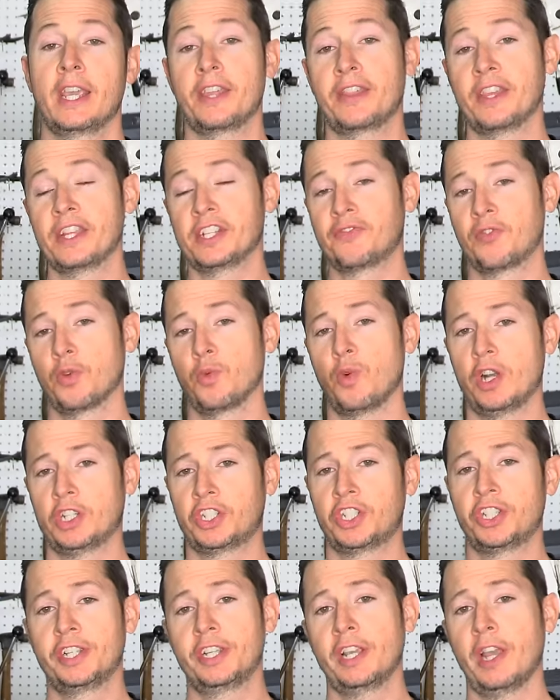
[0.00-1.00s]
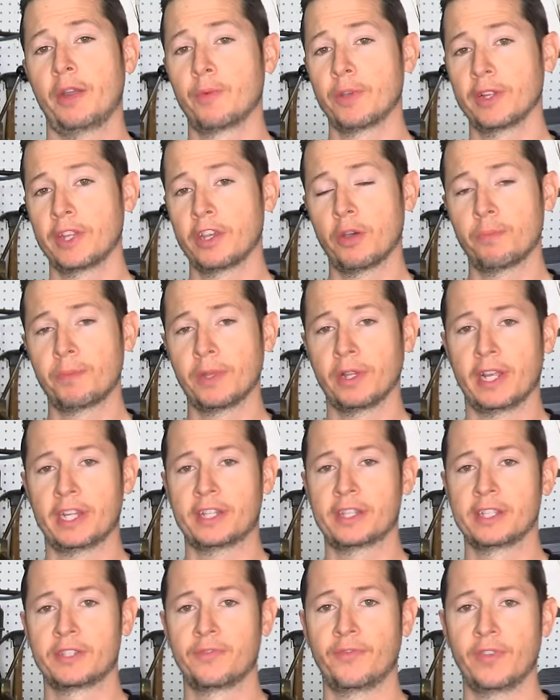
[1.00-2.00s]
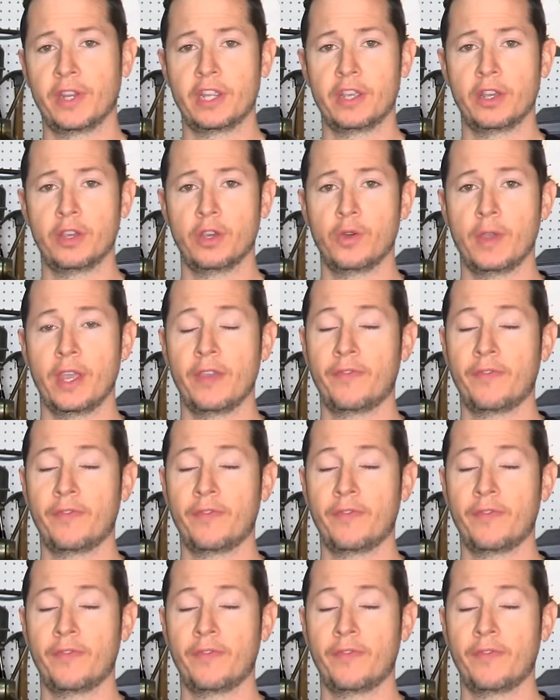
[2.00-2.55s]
Hey, thanks for watching. I really hope you liked this video.